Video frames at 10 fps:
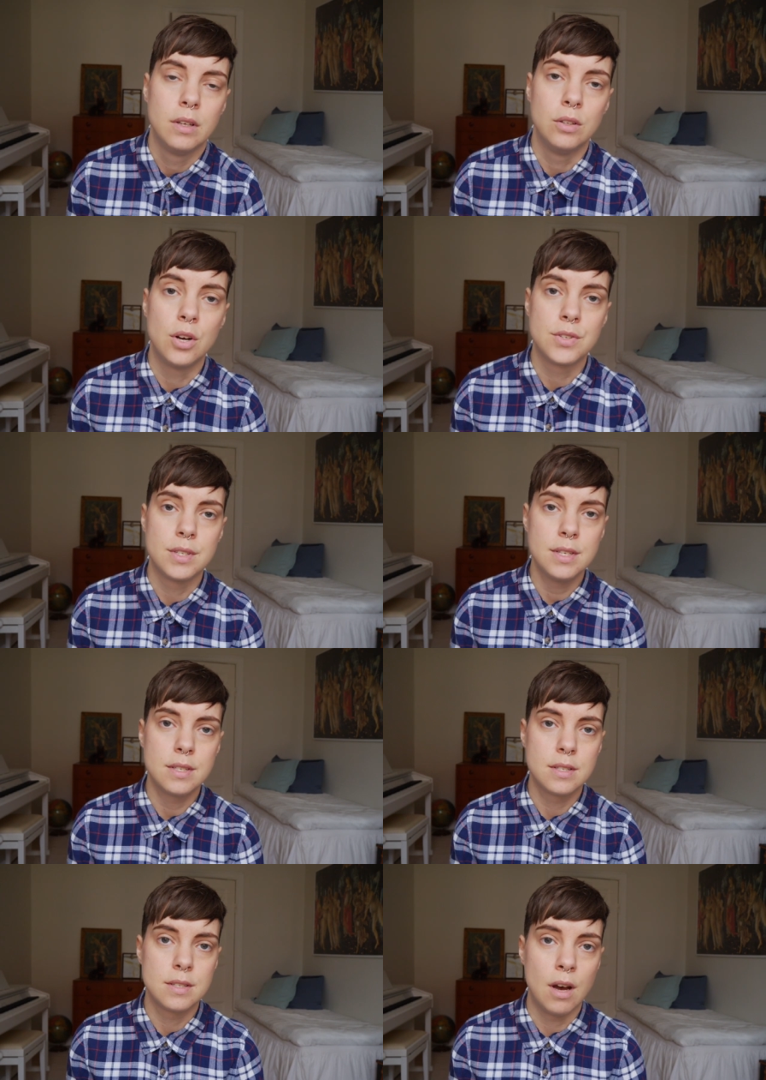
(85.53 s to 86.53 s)

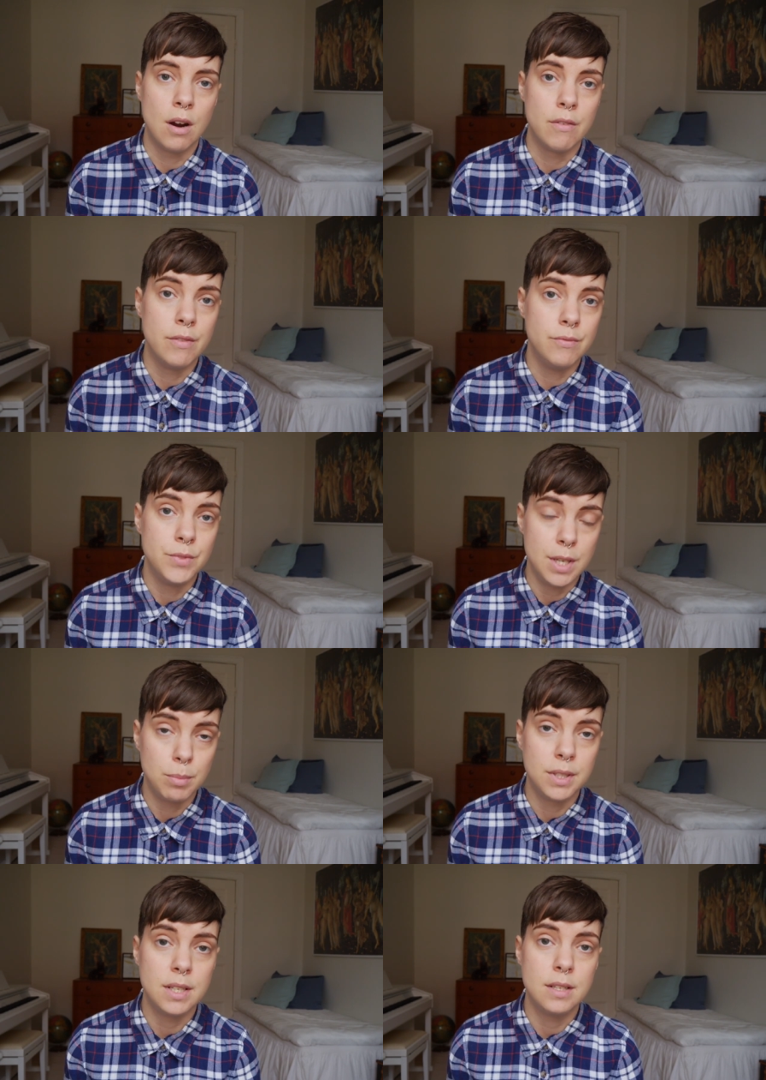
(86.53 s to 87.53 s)
narcissists are
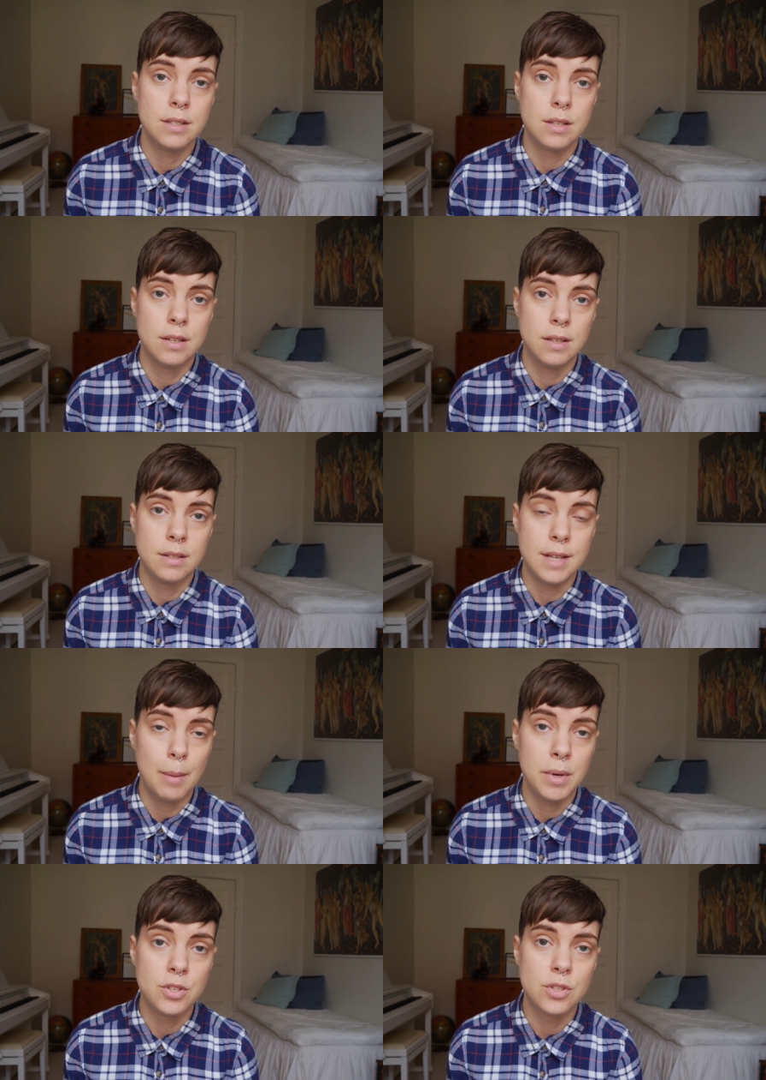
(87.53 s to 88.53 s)
deeply uh,
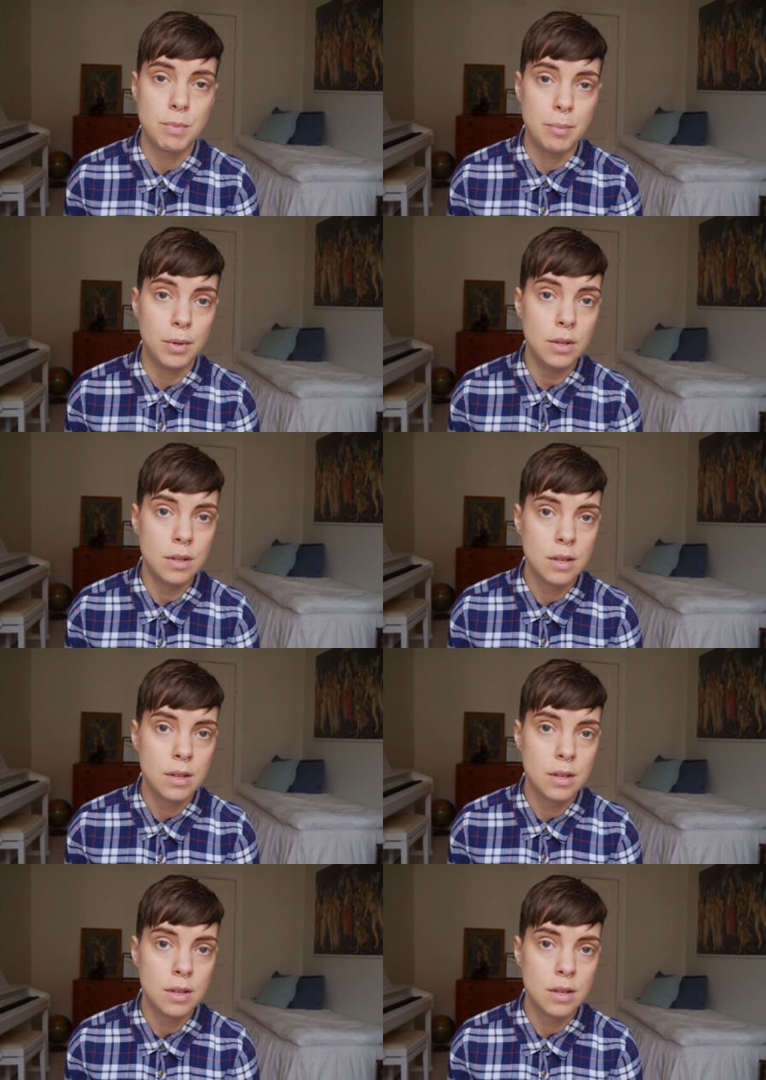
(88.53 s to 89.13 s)
damaged people,